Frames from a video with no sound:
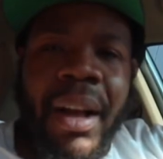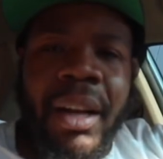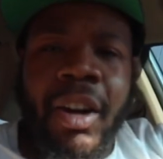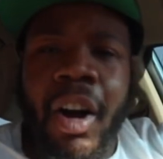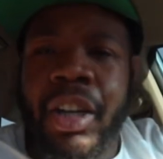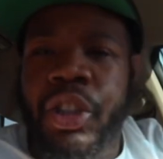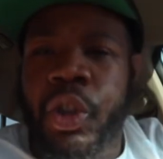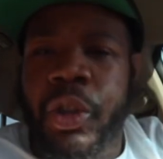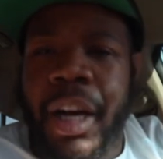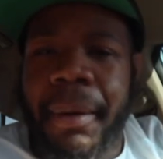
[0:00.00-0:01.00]
Call the
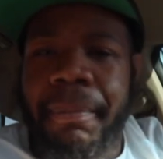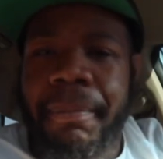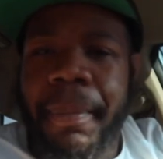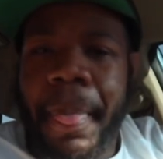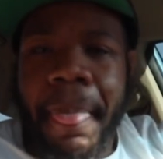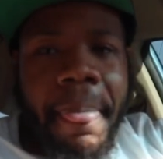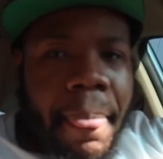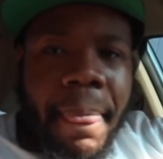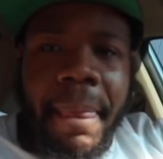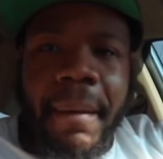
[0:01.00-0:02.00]
dude up.
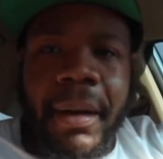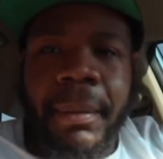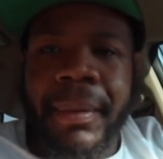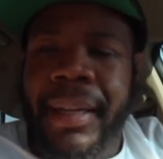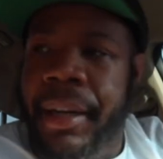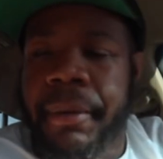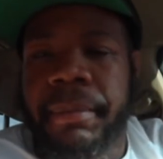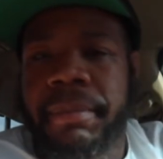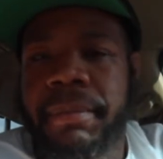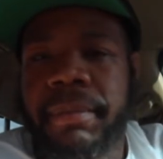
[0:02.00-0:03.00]
I'm like, yo,
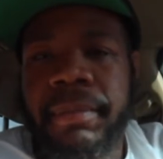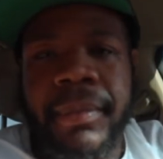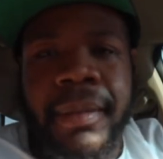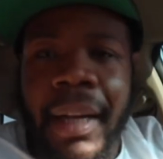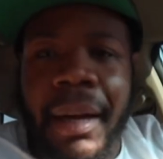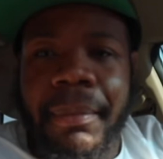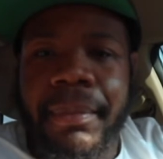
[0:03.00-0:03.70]
what's up?